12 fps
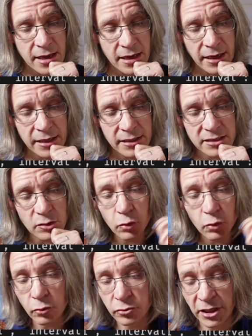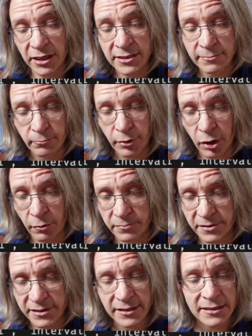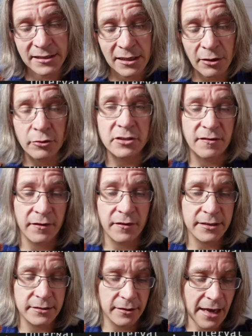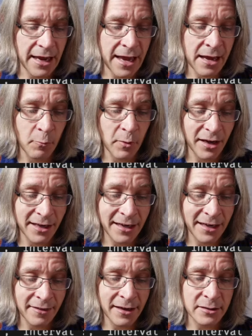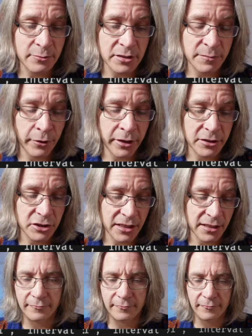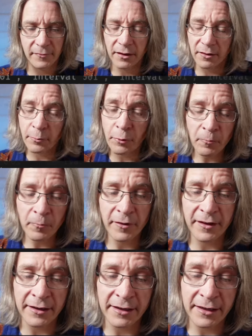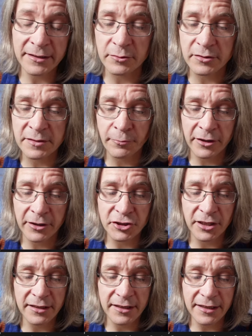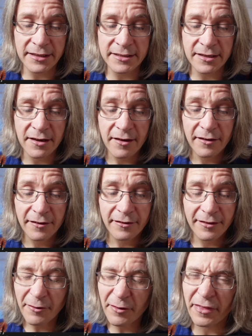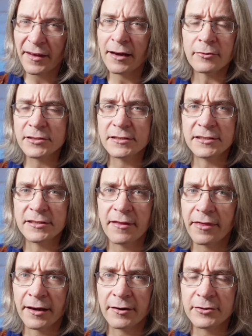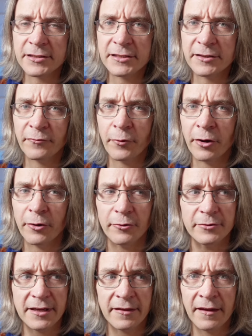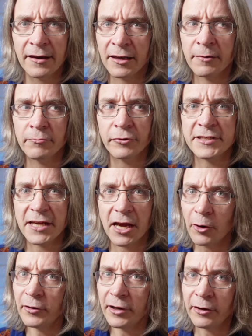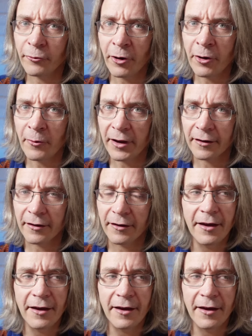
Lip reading: It's all JSON blobs, there's loads of it, and we're going to get that into a spreadsheet. The problem with getting it into a spreadsheet is there are thousands and thousands of rows, and that number is only growing.